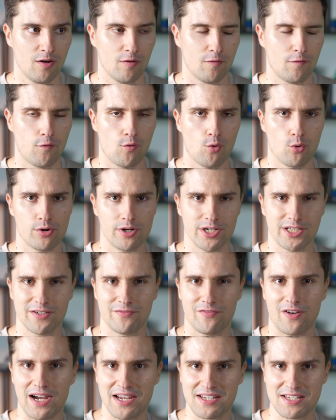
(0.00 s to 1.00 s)
for
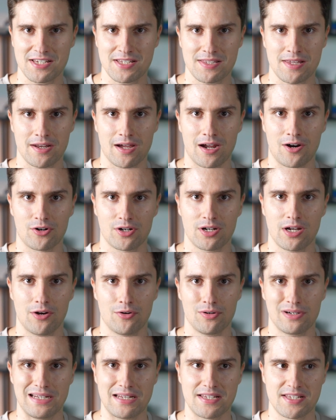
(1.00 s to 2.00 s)
devices that are
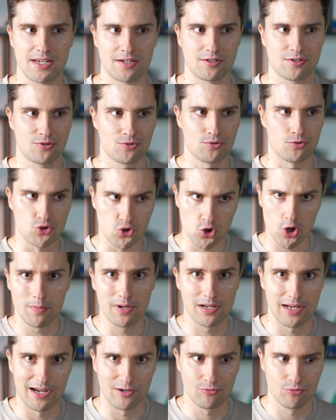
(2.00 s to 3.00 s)
currently set to
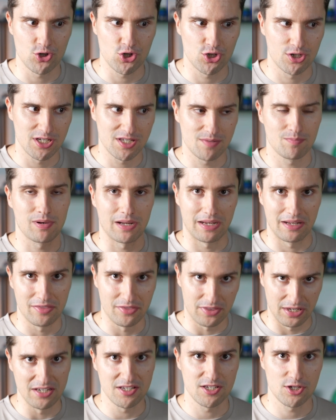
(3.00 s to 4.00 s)
German language, display
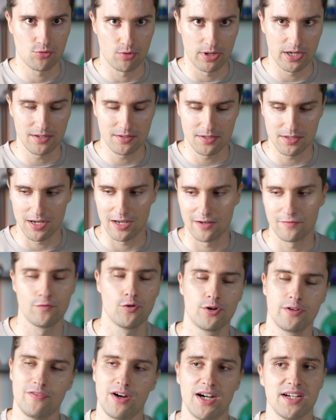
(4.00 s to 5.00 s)
these strings, and
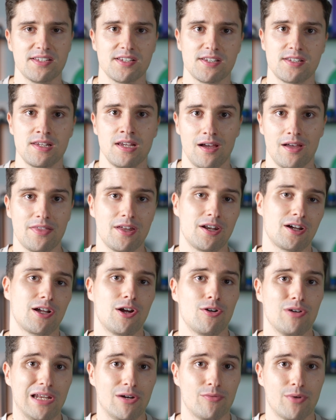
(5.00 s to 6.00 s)
for devices that are
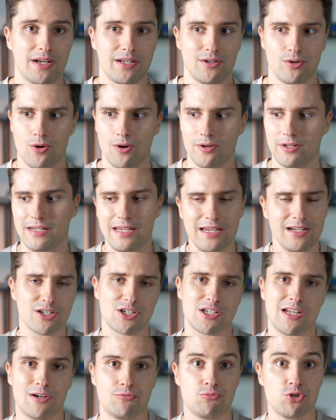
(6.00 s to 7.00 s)
currently running on an
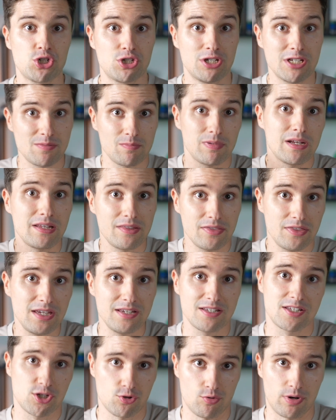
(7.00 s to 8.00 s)
English language, display
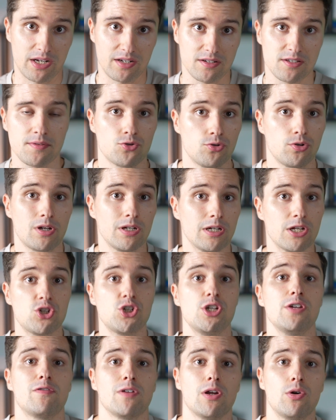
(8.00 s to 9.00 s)
these strings. So you can
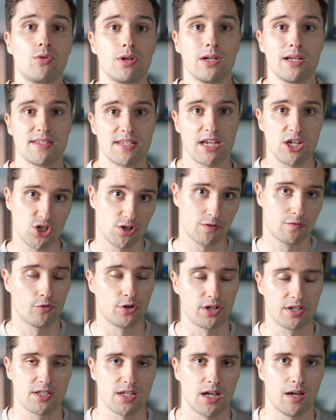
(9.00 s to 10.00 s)
achieve localization,
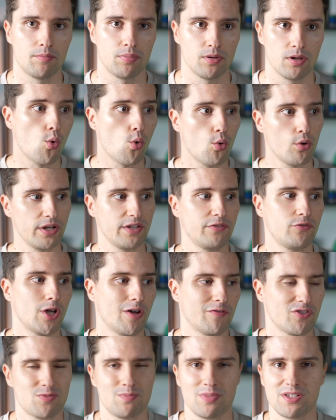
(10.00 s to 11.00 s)
for example. Or if you
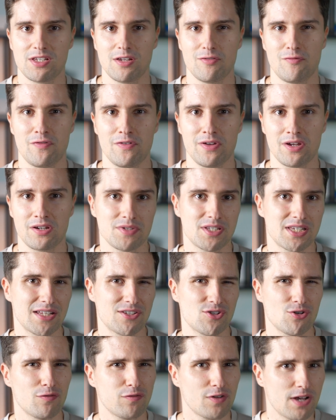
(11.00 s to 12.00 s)
have specific sets of